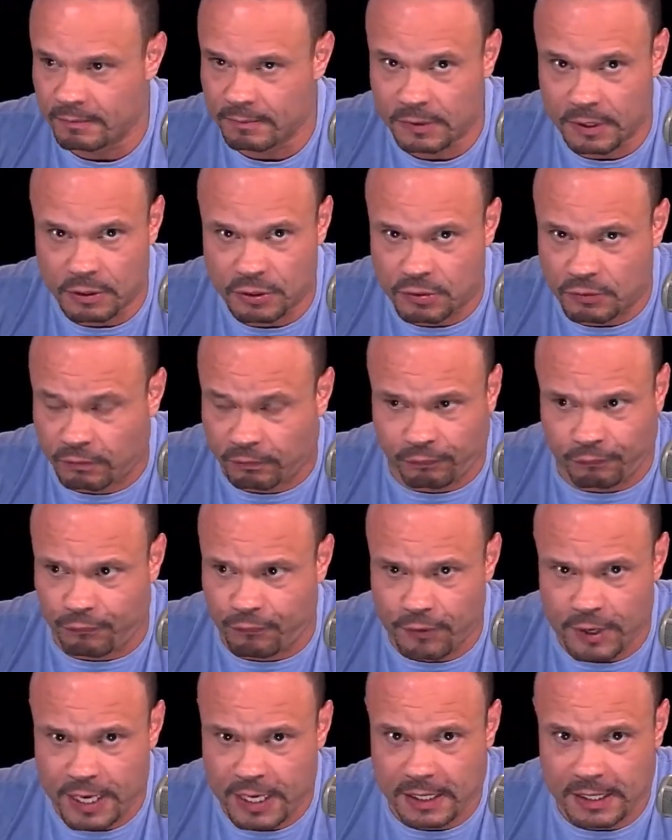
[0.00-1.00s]
there's
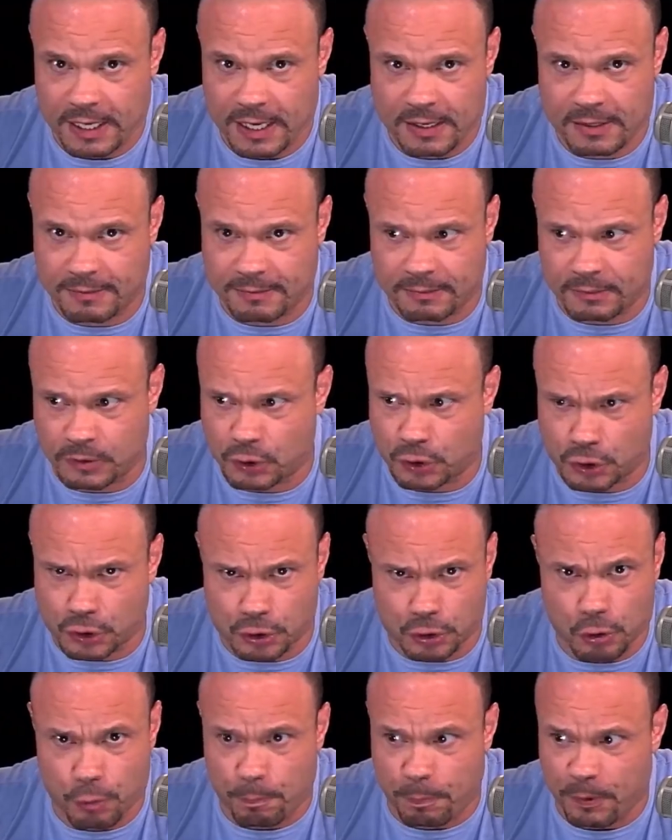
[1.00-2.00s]
really
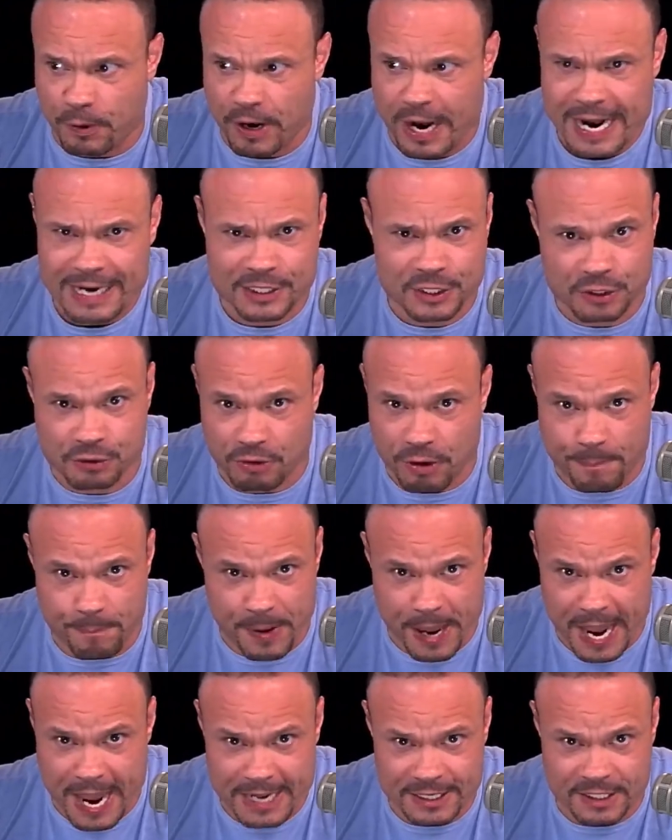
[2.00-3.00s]
super extra
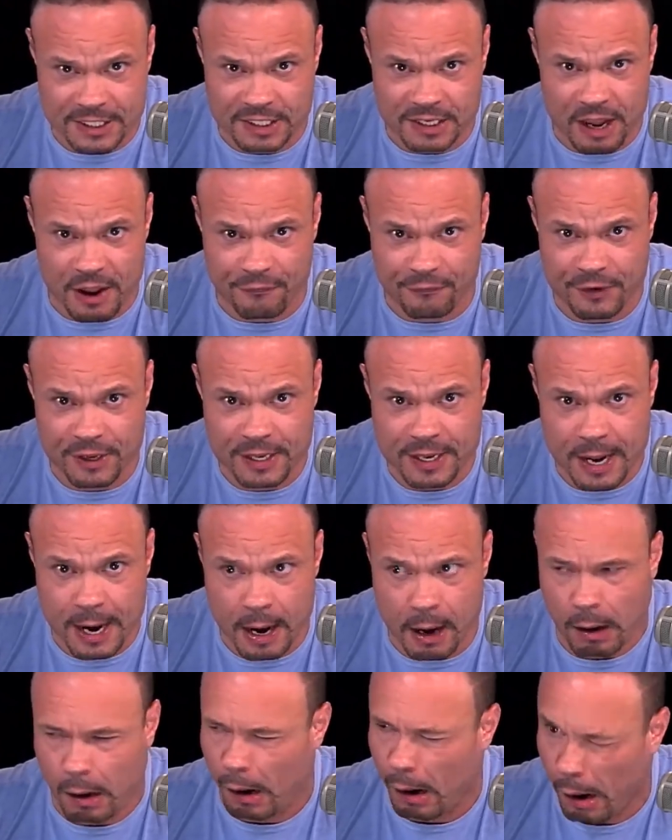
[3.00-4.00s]
bad stuff in
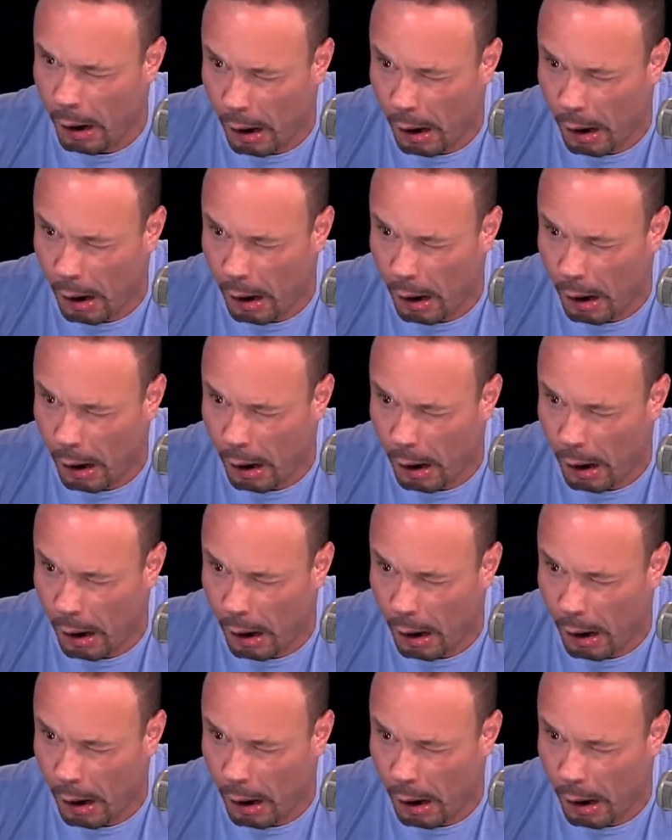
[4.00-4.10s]
there.